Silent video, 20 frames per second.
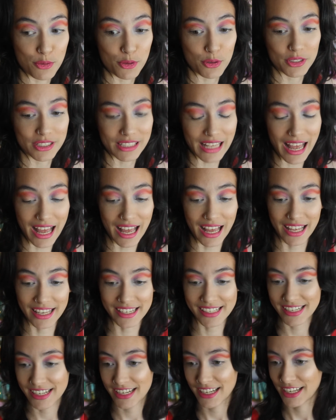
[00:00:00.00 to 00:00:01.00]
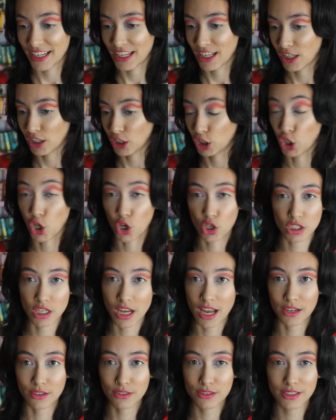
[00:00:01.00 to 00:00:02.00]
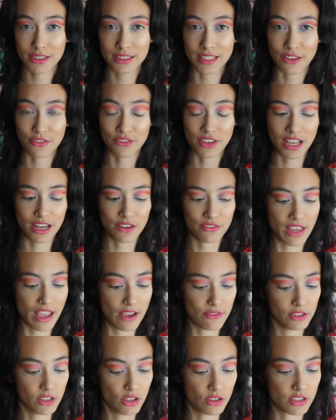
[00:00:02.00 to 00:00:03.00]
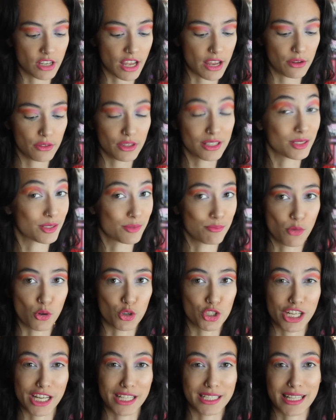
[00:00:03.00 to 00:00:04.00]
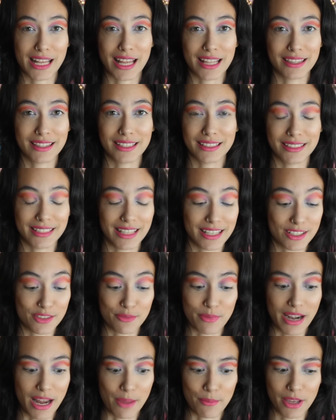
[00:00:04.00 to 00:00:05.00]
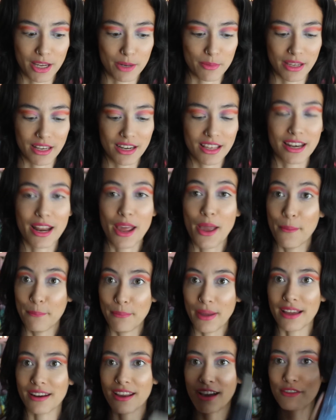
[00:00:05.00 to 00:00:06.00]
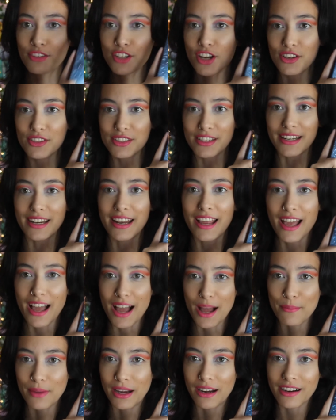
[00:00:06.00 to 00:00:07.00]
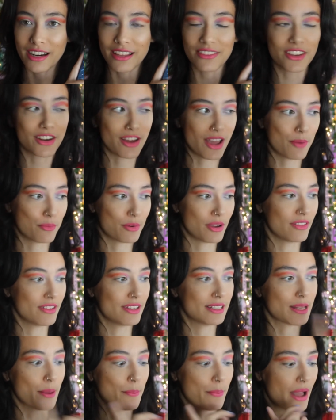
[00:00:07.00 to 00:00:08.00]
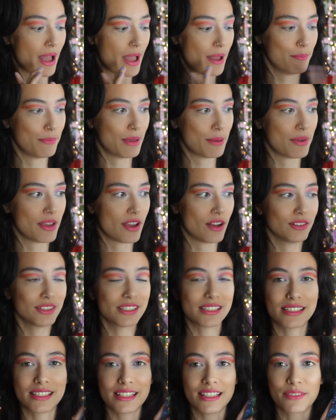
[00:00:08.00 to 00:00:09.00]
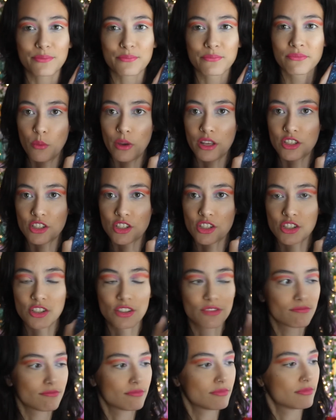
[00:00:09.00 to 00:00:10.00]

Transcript: books had long titles because I figured if they have a long title, there's more chance that the letters of my name are going to be in it. But I've chosen Amari and the Night Brothers by B.B. Alston, which